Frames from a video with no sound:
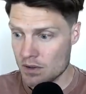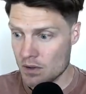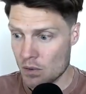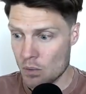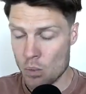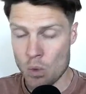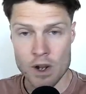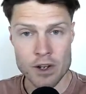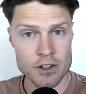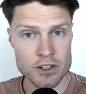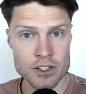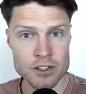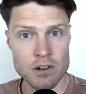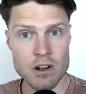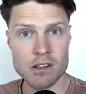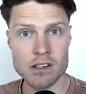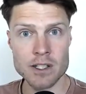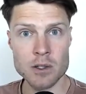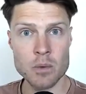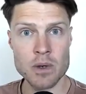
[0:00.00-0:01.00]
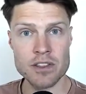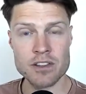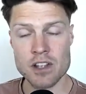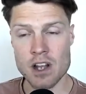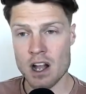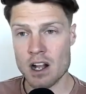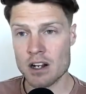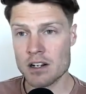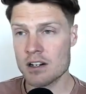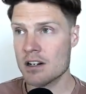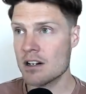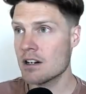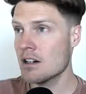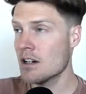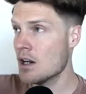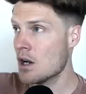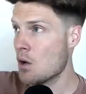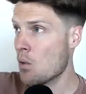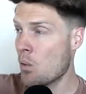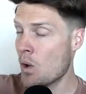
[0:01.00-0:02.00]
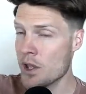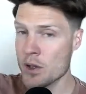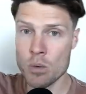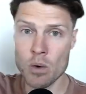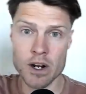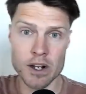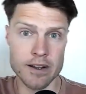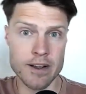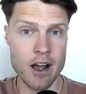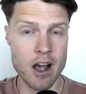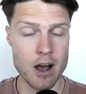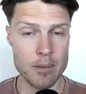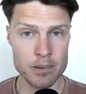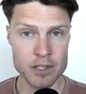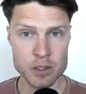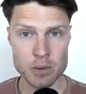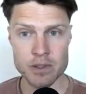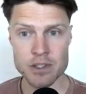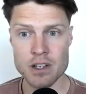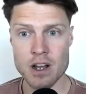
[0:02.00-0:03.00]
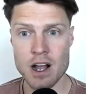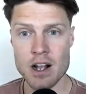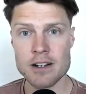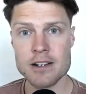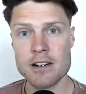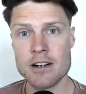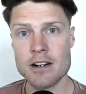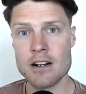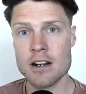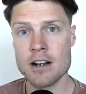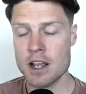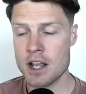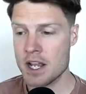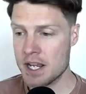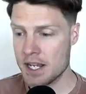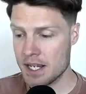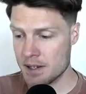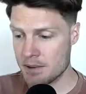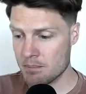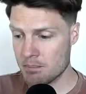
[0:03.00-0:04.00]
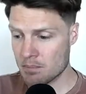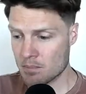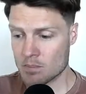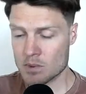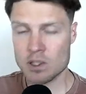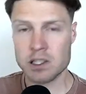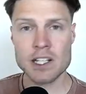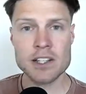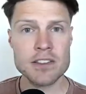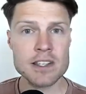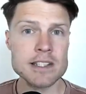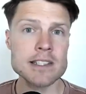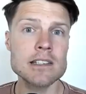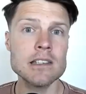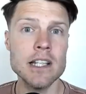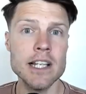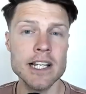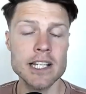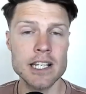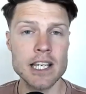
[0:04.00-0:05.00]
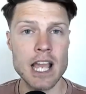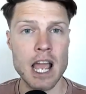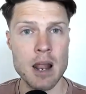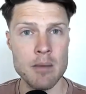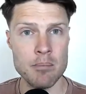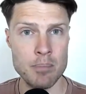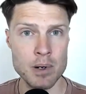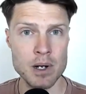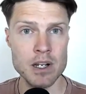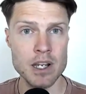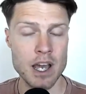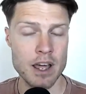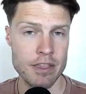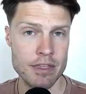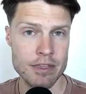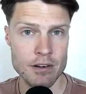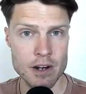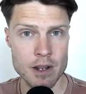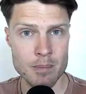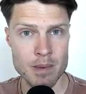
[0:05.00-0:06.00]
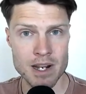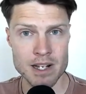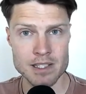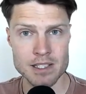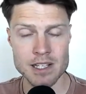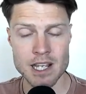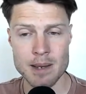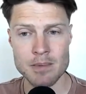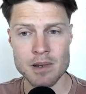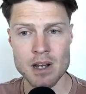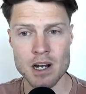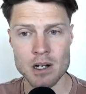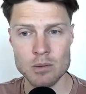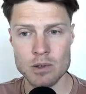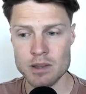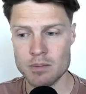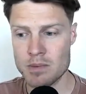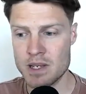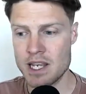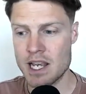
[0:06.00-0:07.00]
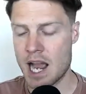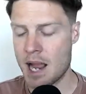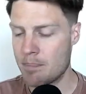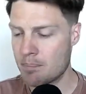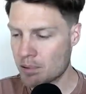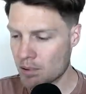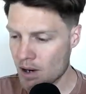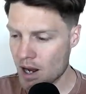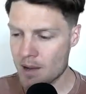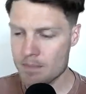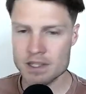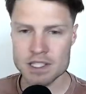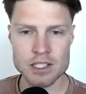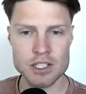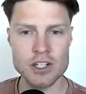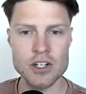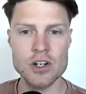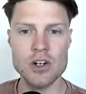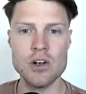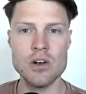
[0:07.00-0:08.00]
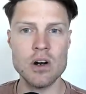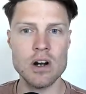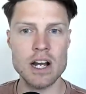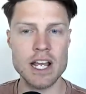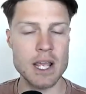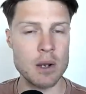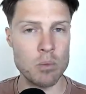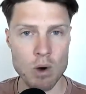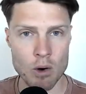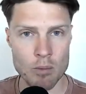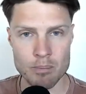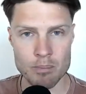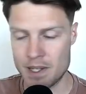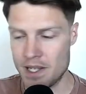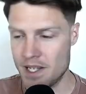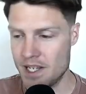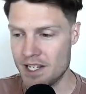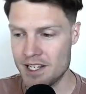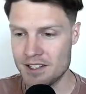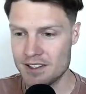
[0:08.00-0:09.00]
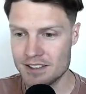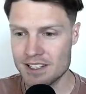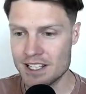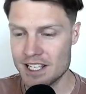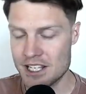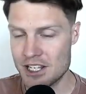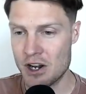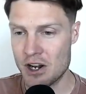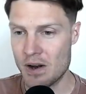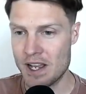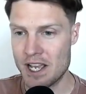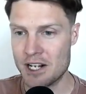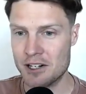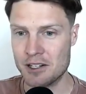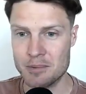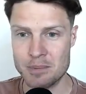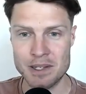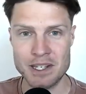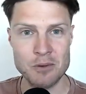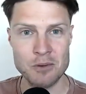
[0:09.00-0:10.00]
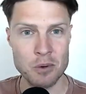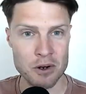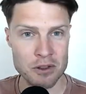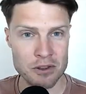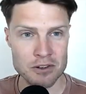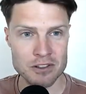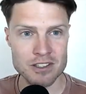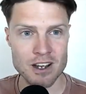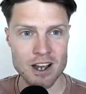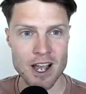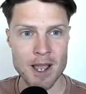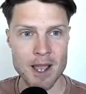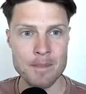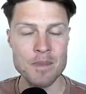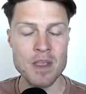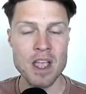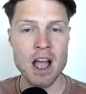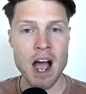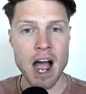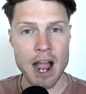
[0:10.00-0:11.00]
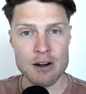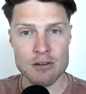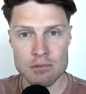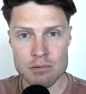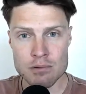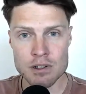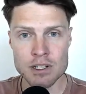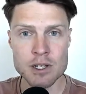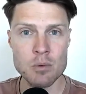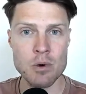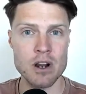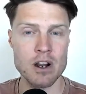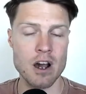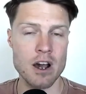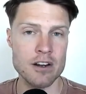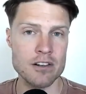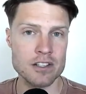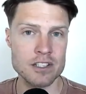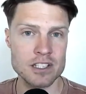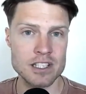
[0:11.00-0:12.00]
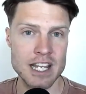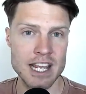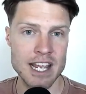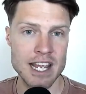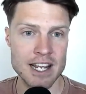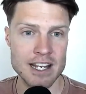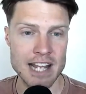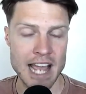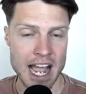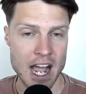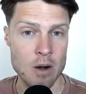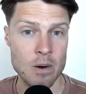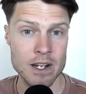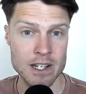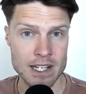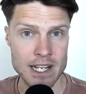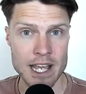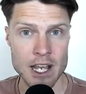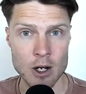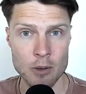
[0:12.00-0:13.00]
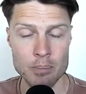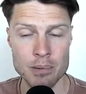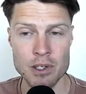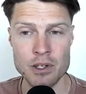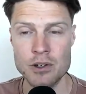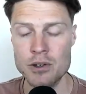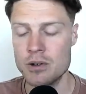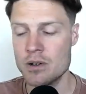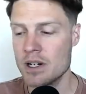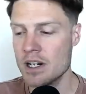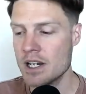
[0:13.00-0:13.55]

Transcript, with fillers: what you're struggling with Docker, what you want to accomplish with Docker. Click this link and book a 30-minute Skype call with me. I promise you it won't be, you know, it'll be worth your time. I really want to understand how I can help you